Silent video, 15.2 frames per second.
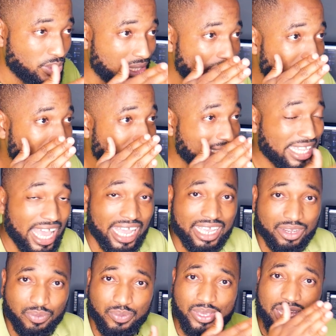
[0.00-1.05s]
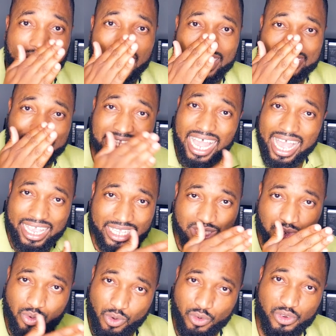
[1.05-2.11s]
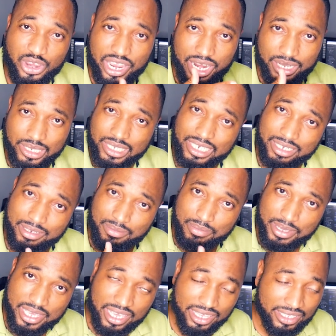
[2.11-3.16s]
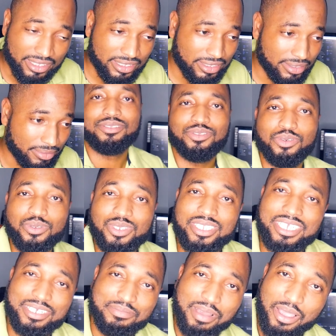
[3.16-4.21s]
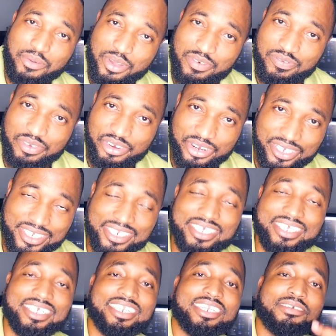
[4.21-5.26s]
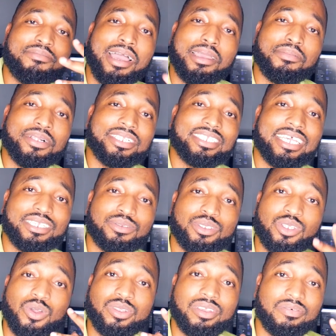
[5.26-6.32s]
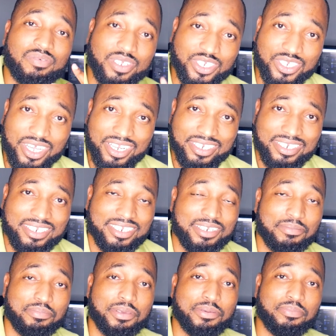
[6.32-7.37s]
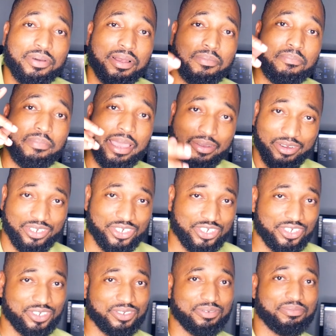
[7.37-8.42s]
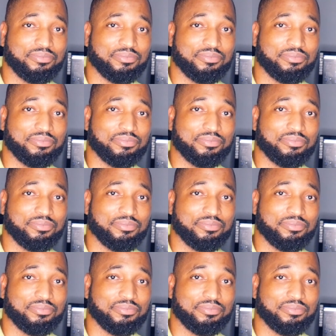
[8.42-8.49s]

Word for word: we need a target. We are target-oriented beings. Don't take my word for it. The Bible says without a vision, the people perish.